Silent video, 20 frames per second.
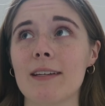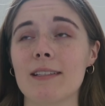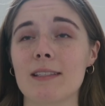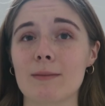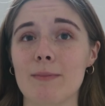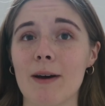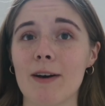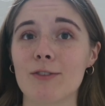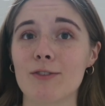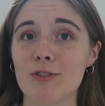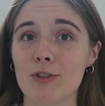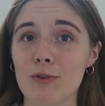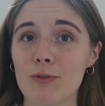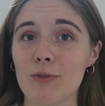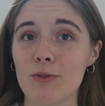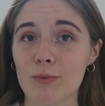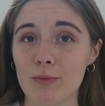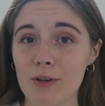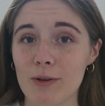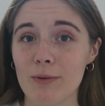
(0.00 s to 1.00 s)
it's about
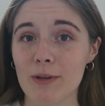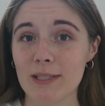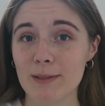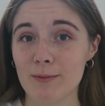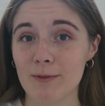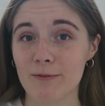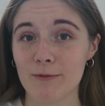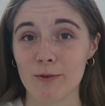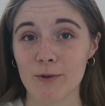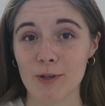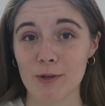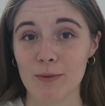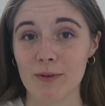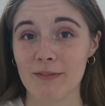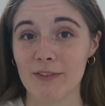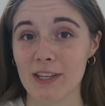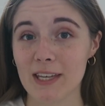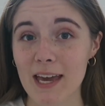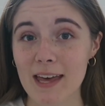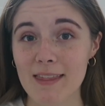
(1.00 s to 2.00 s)
2-3 weeks before you
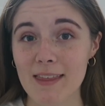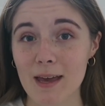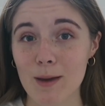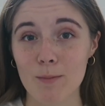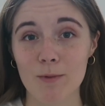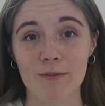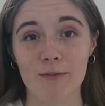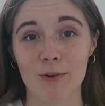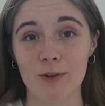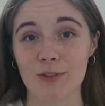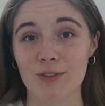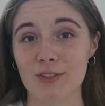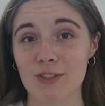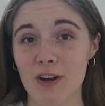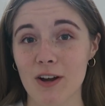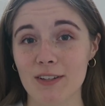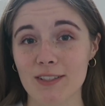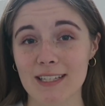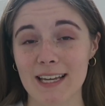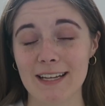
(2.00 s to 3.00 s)
even get there, before your
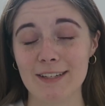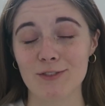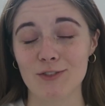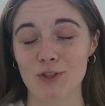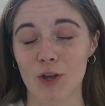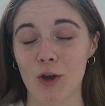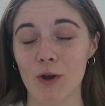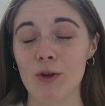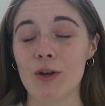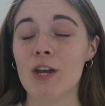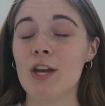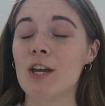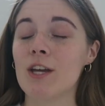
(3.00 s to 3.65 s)
start date, so